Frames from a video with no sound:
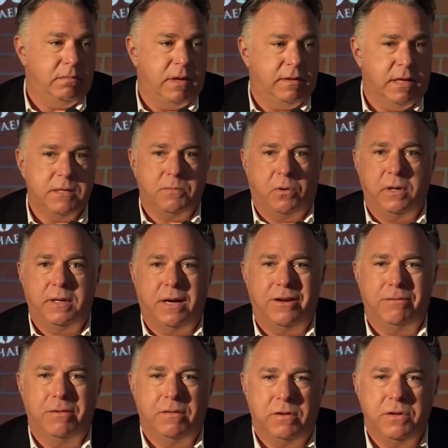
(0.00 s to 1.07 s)
at this point,
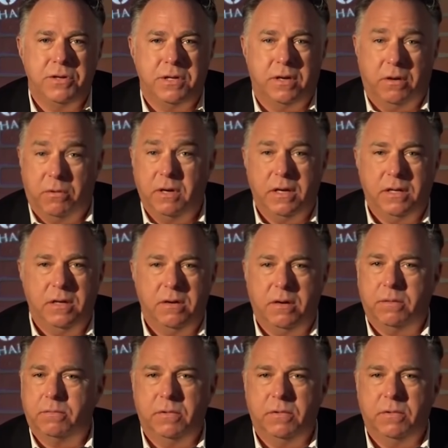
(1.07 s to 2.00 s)
counter revolutionary. We're going to do it.